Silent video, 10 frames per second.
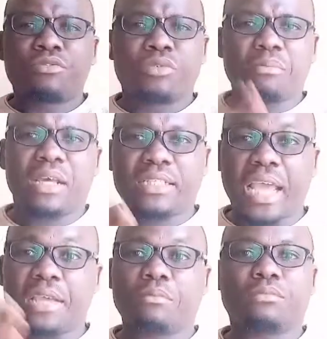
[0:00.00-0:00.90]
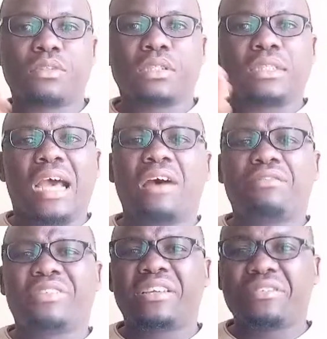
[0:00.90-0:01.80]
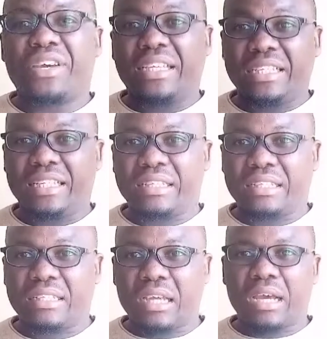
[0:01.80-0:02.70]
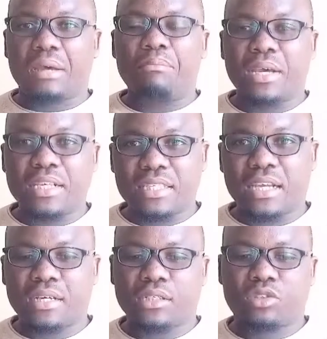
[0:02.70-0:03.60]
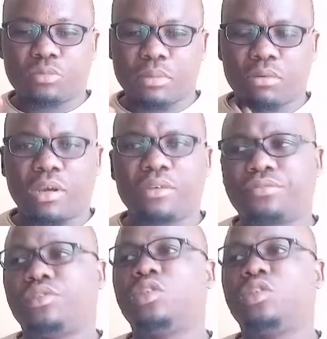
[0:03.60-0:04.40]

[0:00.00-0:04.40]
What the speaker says: From that time, I've never hidden my salary to my wife.